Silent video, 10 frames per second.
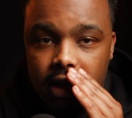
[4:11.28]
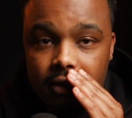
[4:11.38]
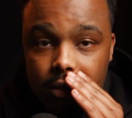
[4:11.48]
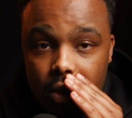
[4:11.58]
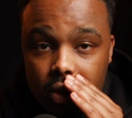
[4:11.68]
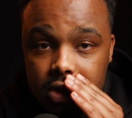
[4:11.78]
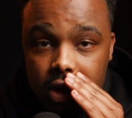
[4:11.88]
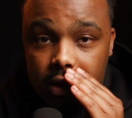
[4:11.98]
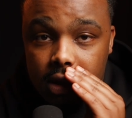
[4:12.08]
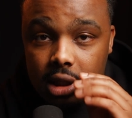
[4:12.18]
Even more
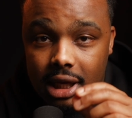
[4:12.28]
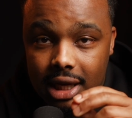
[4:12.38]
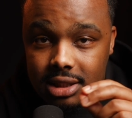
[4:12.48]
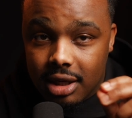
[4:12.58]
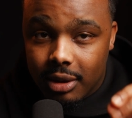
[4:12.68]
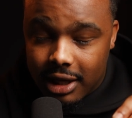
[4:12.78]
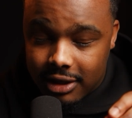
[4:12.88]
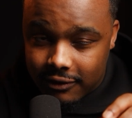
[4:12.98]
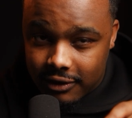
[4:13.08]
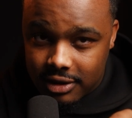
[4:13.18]
so than the Casio
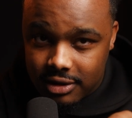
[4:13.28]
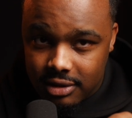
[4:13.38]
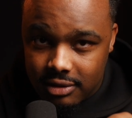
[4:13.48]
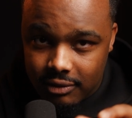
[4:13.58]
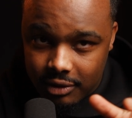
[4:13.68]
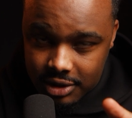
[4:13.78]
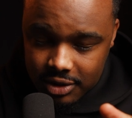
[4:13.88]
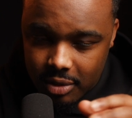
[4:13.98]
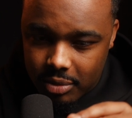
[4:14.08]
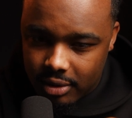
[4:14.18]
Edifice, for
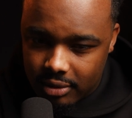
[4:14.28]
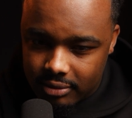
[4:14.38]
example.